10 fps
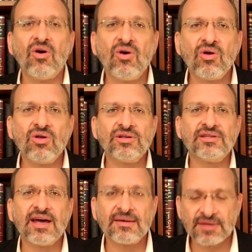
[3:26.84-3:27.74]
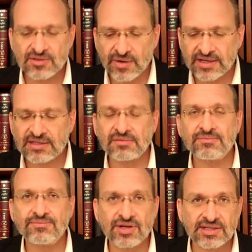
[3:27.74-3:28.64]
all the time. That's why it's
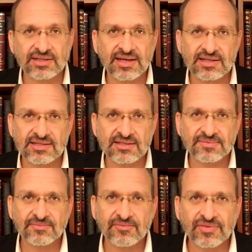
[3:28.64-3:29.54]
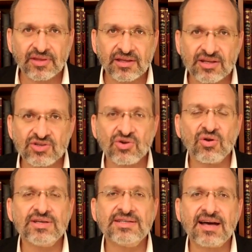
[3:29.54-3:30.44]
in present tense. The
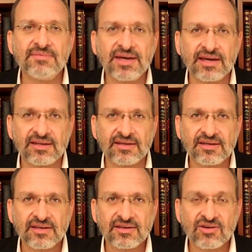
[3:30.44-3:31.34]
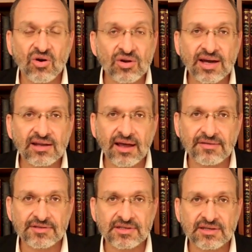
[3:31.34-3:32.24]
soul is coming in all our
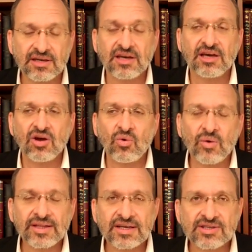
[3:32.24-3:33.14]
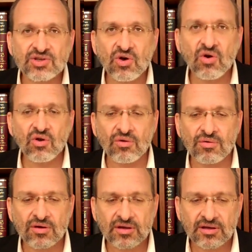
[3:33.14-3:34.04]
lives. When the
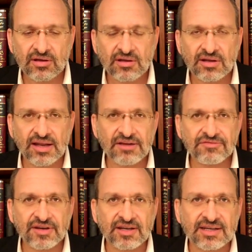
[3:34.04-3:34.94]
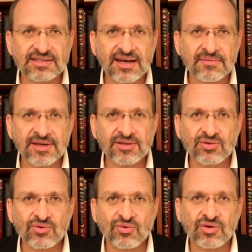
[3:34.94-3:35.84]
soul level is
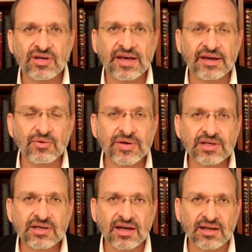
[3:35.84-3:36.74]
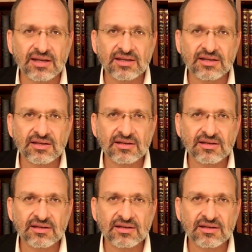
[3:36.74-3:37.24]
coming to a critical